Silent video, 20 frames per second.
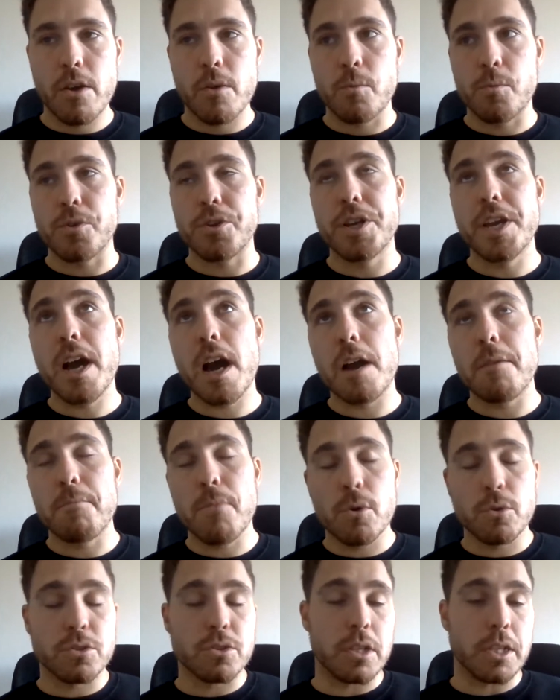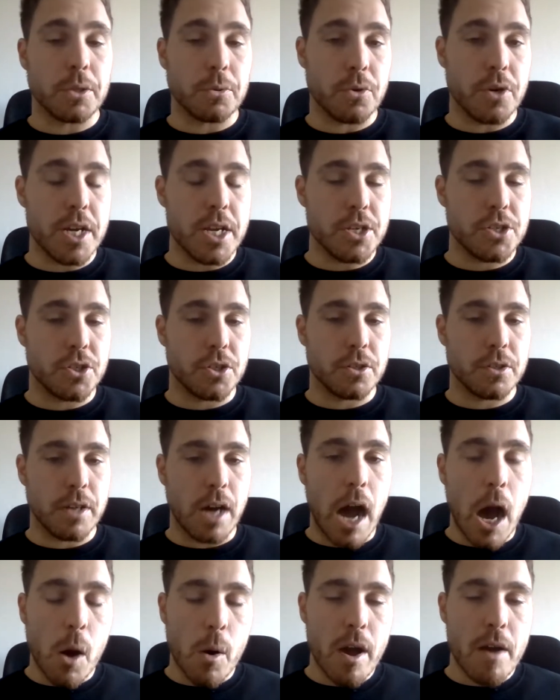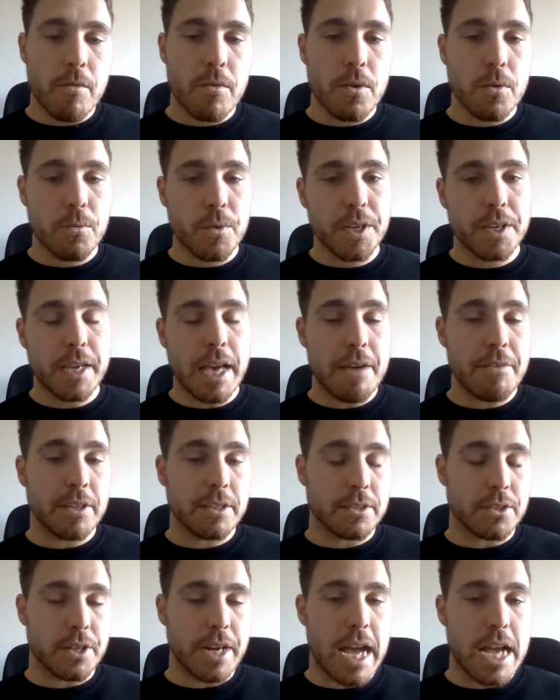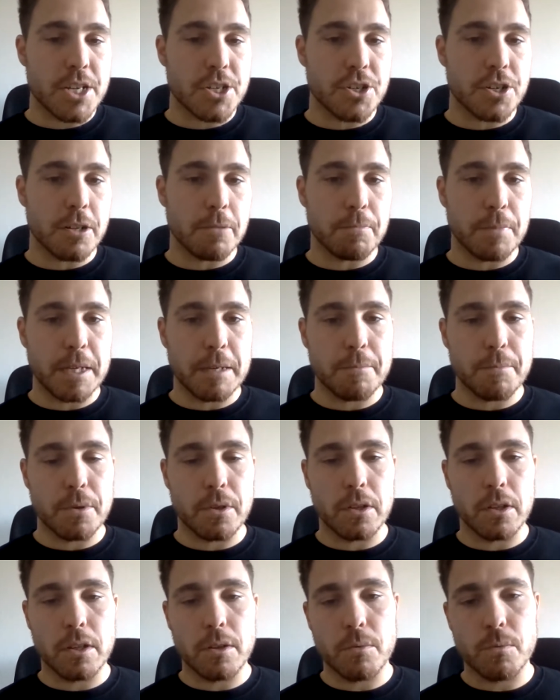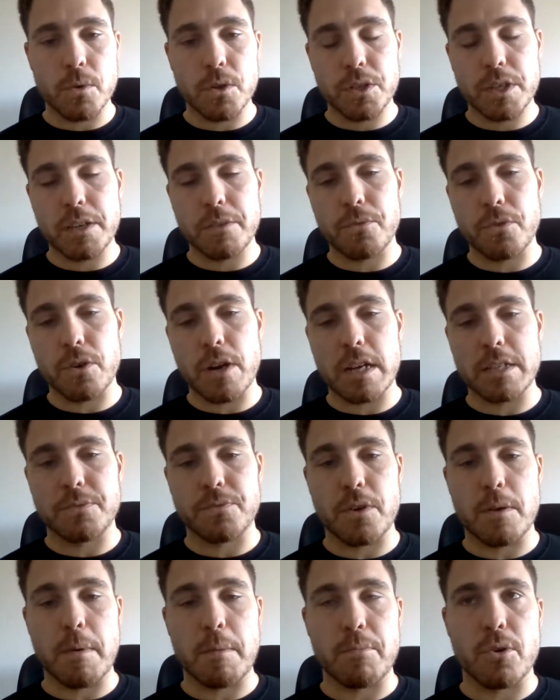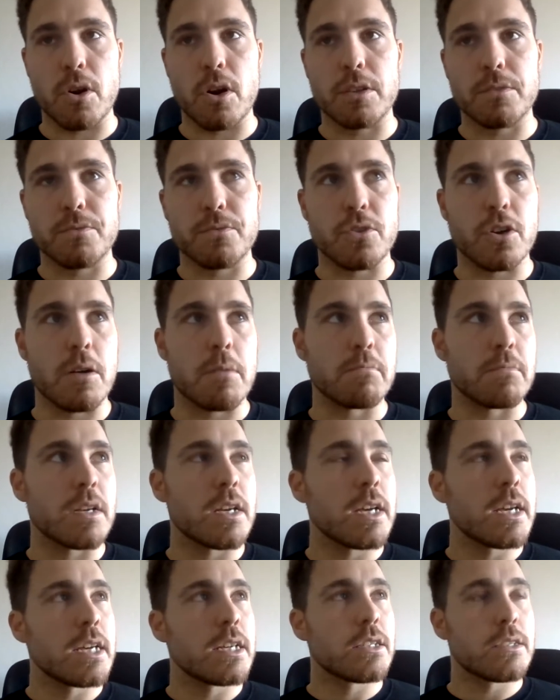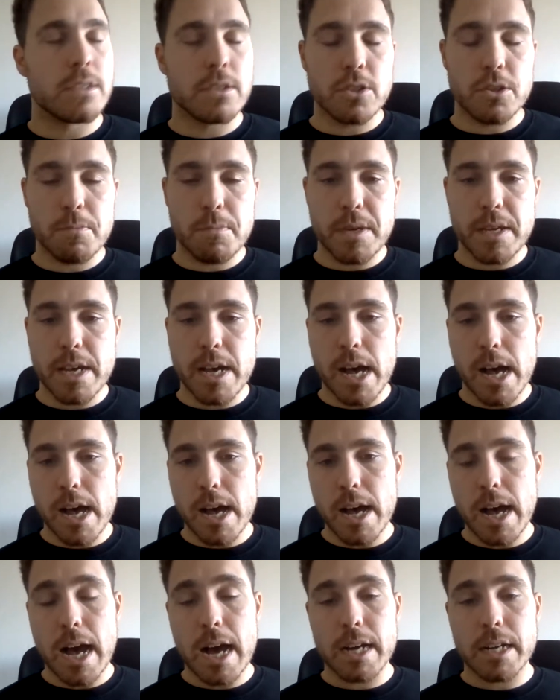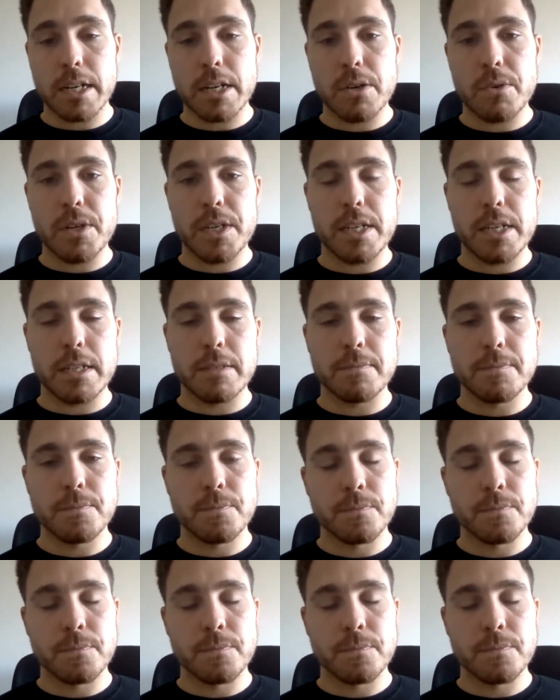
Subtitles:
We are mostly Croatian, however, we have international people working for us from abroad, from Serbia, Hungary,